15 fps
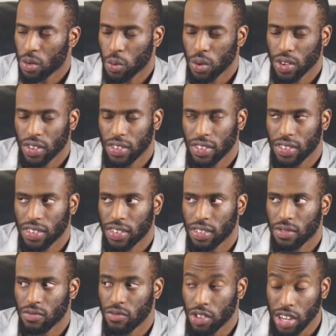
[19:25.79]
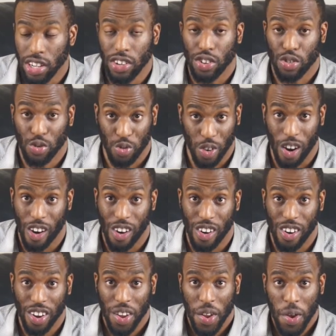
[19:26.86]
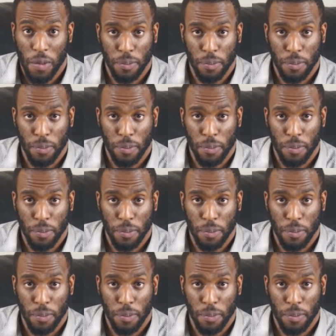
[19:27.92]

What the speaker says: was really strong,